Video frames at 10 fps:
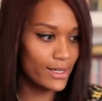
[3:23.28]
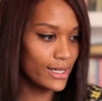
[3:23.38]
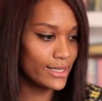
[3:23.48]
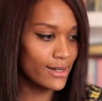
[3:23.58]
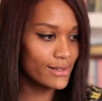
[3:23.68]

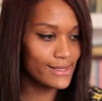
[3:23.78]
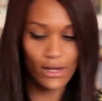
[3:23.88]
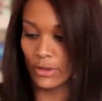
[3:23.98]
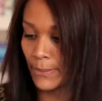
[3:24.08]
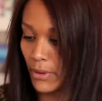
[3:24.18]
it does say
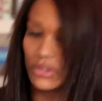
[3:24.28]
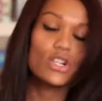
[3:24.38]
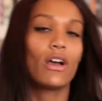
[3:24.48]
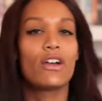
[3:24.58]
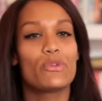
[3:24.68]
on the
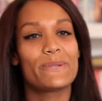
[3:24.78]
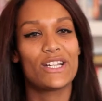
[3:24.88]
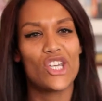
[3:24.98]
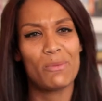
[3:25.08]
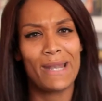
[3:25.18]
box
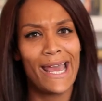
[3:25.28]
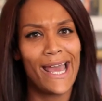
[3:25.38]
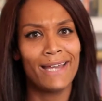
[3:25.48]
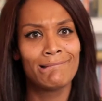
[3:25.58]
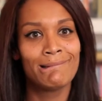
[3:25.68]
100% human
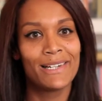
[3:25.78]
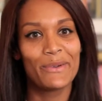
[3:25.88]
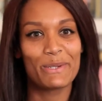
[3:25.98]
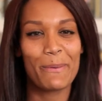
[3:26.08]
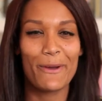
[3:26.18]
hair,
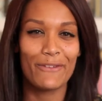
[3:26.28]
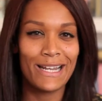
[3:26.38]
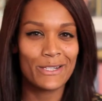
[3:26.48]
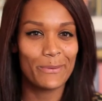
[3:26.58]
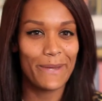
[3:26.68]
which took me off a
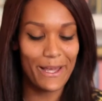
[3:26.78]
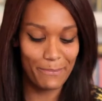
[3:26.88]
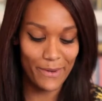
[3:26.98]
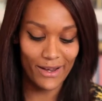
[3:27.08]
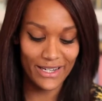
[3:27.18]
little
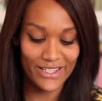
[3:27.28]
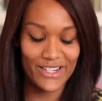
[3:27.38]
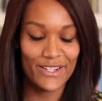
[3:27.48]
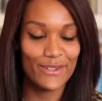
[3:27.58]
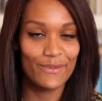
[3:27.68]
bit, but I
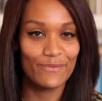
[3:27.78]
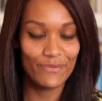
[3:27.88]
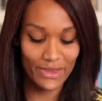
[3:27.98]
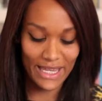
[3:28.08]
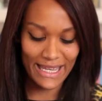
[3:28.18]
do
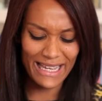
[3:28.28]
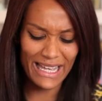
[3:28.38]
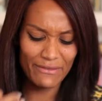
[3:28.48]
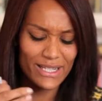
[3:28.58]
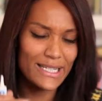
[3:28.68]
think it
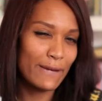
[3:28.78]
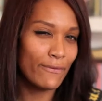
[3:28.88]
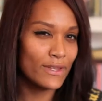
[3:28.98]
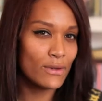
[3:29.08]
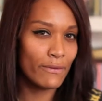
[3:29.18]
gives a
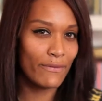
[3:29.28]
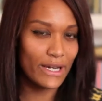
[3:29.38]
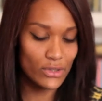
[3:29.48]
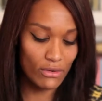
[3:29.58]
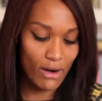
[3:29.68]
different sort of
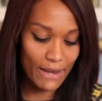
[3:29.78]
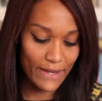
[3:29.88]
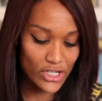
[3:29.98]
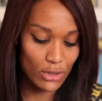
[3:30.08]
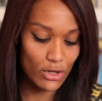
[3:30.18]
effect to your eye, and
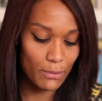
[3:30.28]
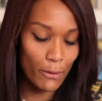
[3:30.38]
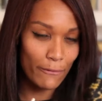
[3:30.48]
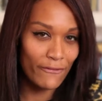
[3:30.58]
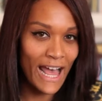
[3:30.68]
they do look
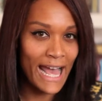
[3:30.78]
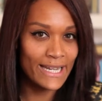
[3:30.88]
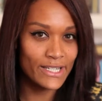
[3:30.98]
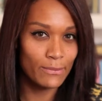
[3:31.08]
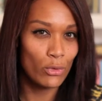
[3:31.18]
more
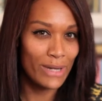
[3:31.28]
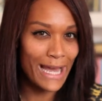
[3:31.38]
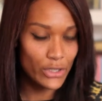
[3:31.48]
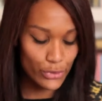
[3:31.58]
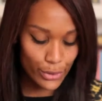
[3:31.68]
fanned and more
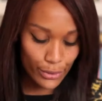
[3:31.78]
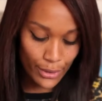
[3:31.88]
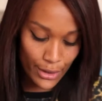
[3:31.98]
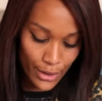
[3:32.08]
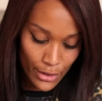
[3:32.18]

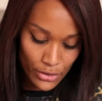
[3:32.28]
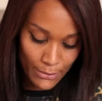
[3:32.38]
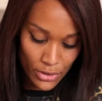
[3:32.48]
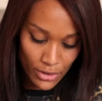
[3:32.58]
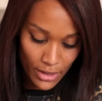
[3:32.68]
natural.
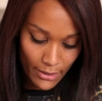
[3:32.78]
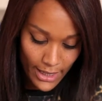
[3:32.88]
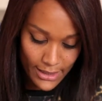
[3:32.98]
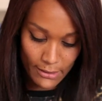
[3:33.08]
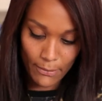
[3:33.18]
I'm just going to go
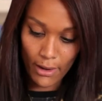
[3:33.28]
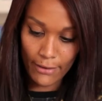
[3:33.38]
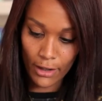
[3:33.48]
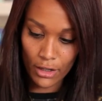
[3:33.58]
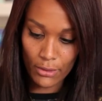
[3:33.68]
ahead and
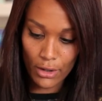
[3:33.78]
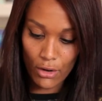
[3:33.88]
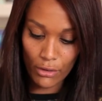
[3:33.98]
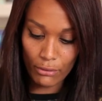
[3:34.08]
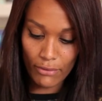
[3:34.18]
apply the glue
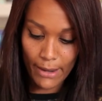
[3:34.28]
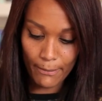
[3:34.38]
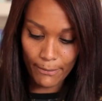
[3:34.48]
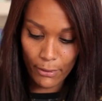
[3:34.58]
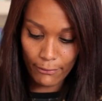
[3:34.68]
along the
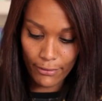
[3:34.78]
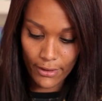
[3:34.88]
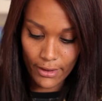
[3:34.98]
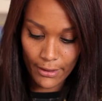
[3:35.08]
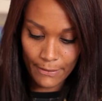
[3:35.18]
rim of
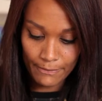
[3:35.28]
the